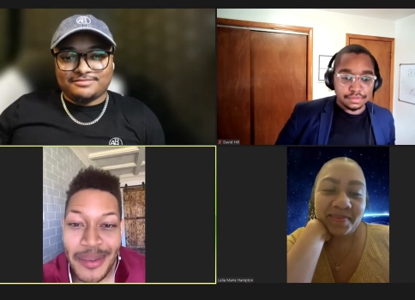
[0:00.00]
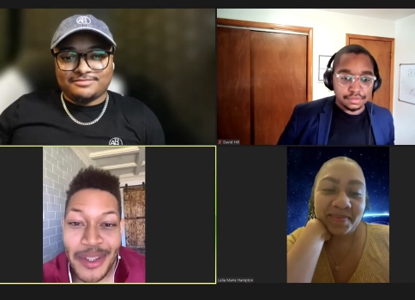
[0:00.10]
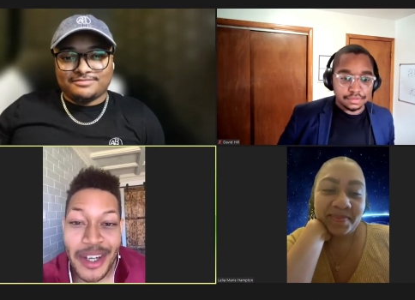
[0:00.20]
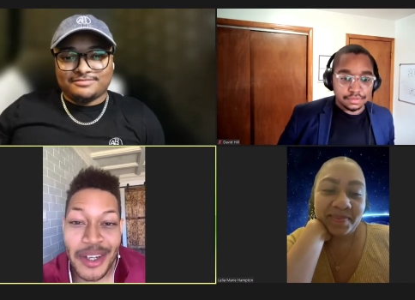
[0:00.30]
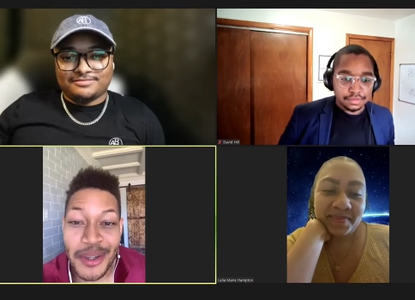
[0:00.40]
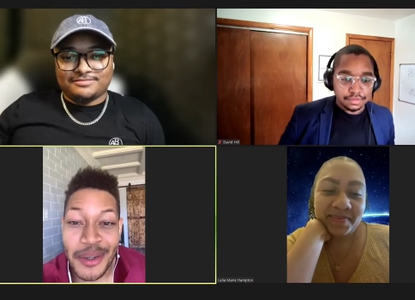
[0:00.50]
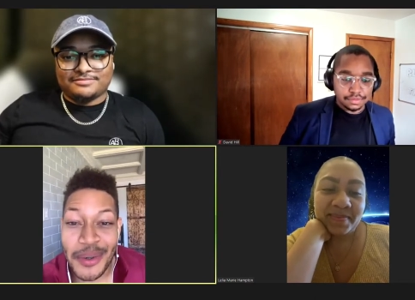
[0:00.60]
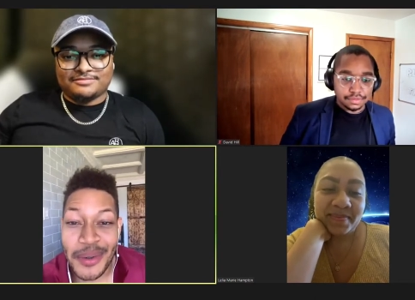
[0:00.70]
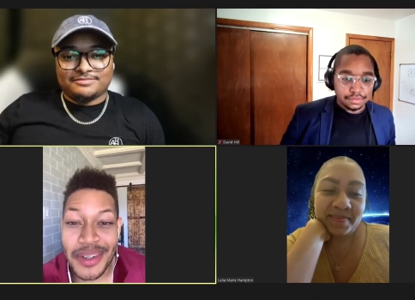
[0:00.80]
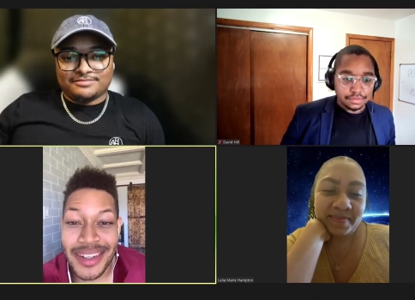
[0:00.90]
Speaker 1: which I
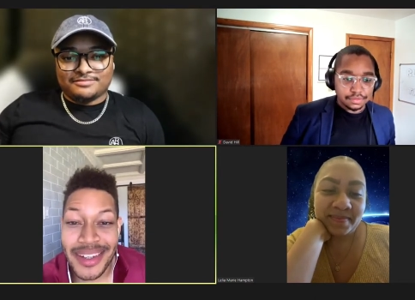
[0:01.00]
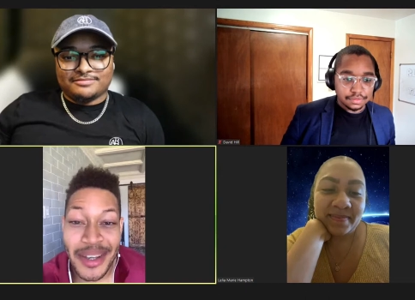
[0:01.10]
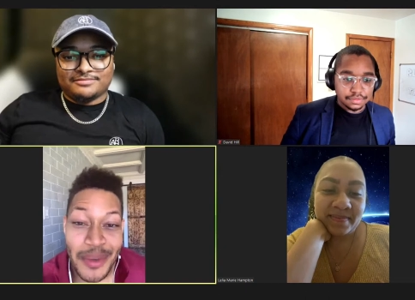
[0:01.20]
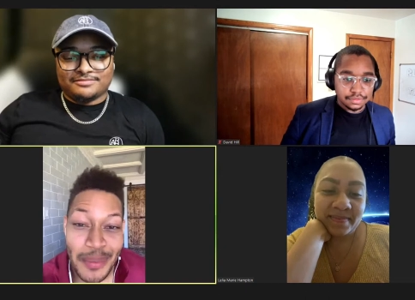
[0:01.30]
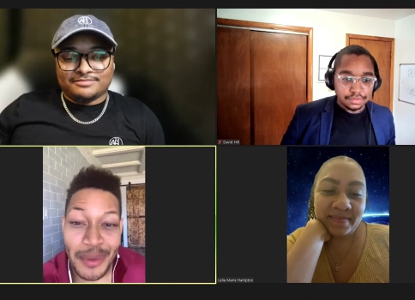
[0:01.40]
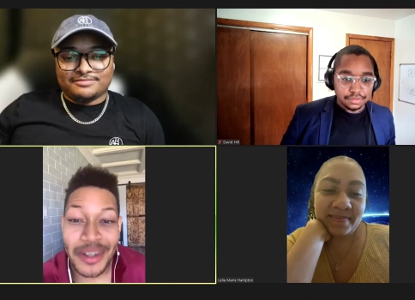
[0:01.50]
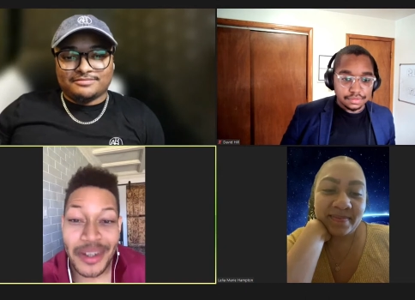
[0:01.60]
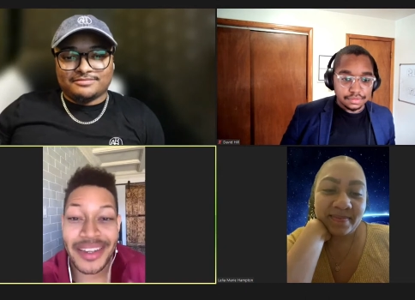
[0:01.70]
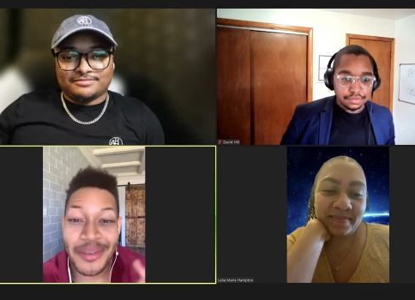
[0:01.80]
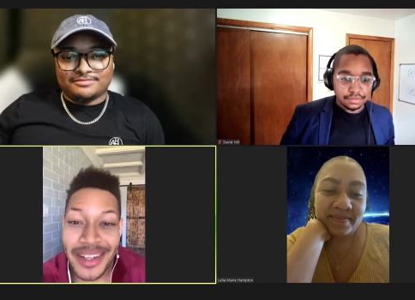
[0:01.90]
do and live and breathe every